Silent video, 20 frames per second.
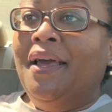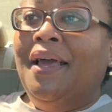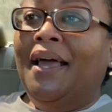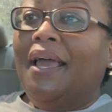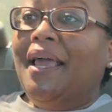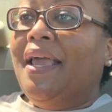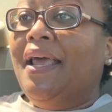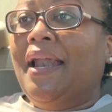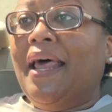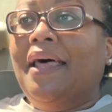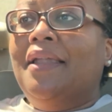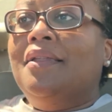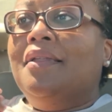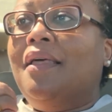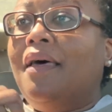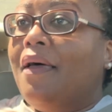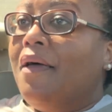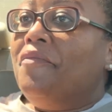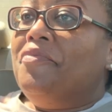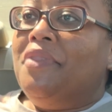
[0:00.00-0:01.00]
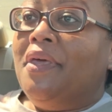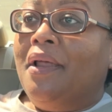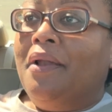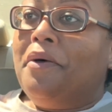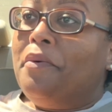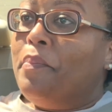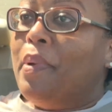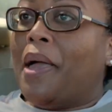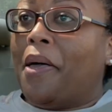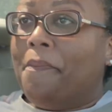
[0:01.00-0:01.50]
and I love that
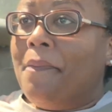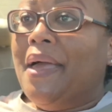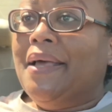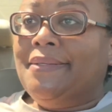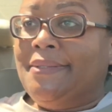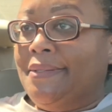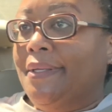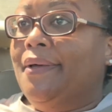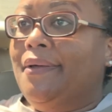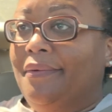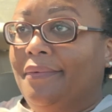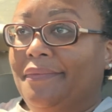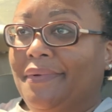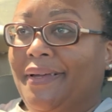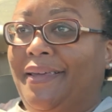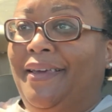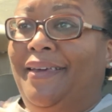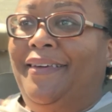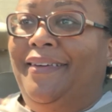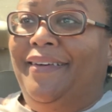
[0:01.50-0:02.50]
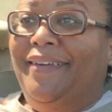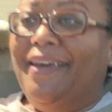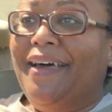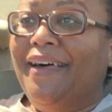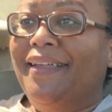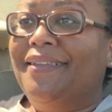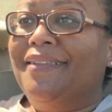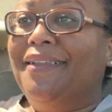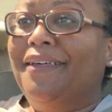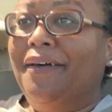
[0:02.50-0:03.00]
about myself.
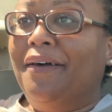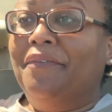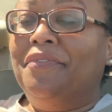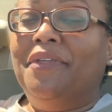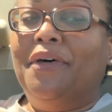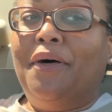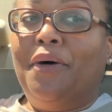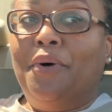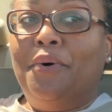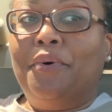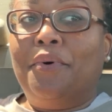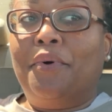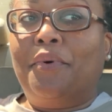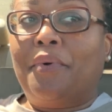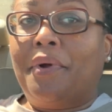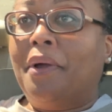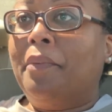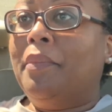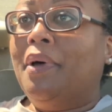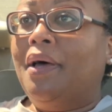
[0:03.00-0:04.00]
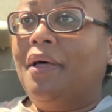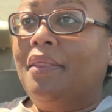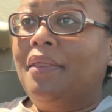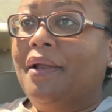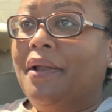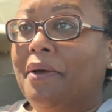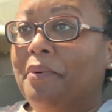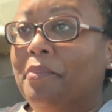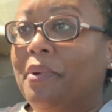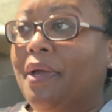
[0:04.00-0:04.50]
I love the old grandma
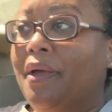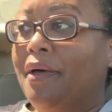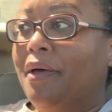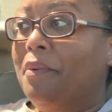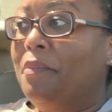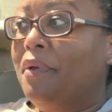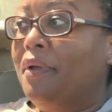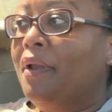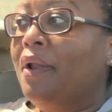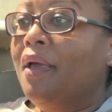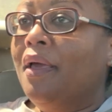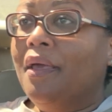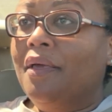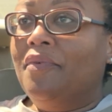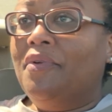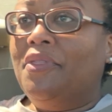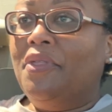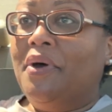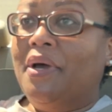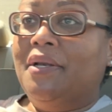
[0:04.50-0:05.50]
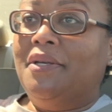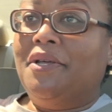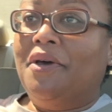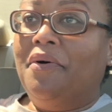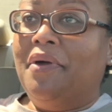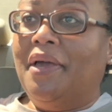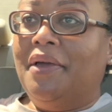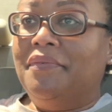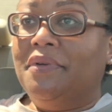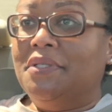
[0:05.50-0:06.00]
that I'm becoming, even though I
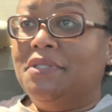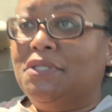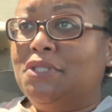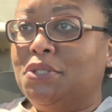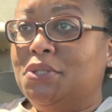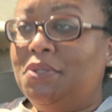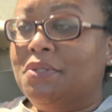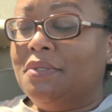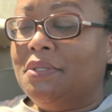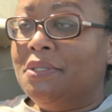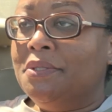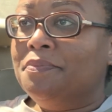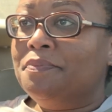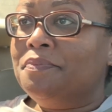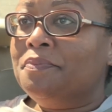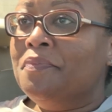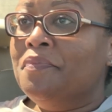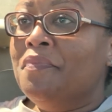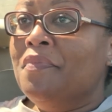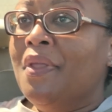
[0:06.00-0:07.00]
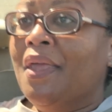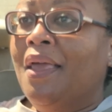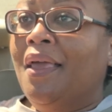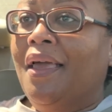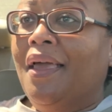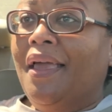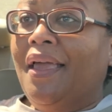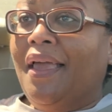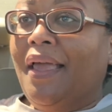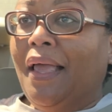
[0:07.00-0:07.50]
don't have any children.
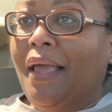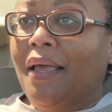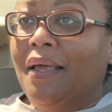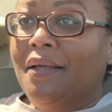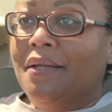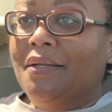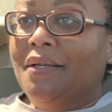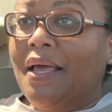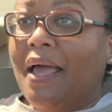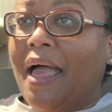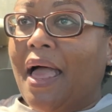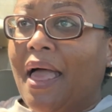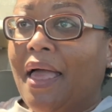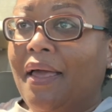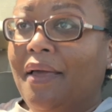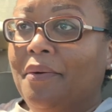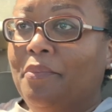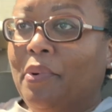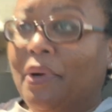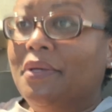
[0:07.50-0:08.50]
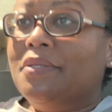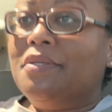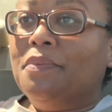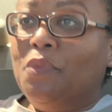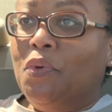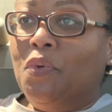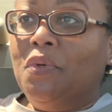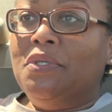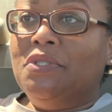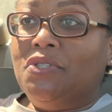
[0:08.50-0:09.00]
And I brought
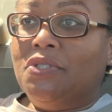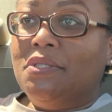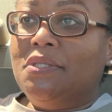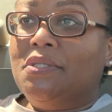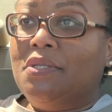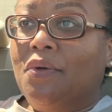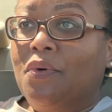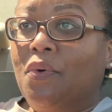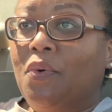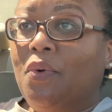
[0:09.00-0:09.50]
some oranges. So